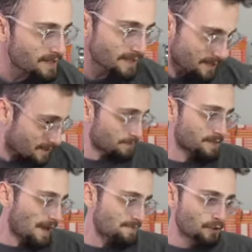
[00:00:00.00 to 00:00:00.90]
Like
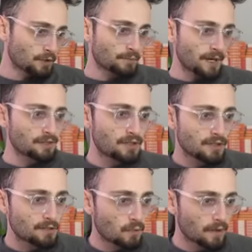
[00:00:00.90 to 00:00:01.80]
sometimes your brain just
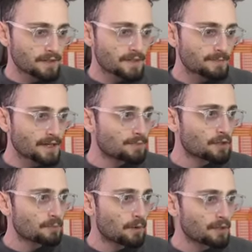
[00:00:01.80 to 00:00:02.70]
doesn't work. Sometimes
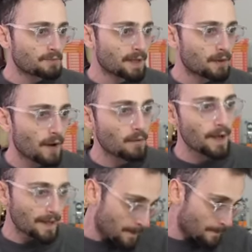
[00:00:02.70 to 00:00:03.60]
your opponents play quite
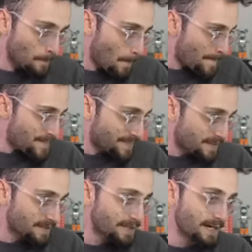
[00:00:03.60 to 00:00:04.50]
well.
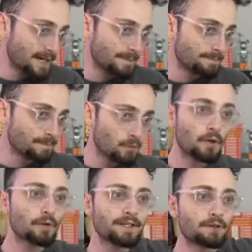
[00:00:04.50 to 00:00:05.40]
What
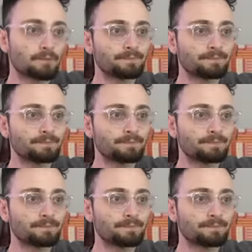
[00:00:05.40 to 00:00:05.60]
do I do?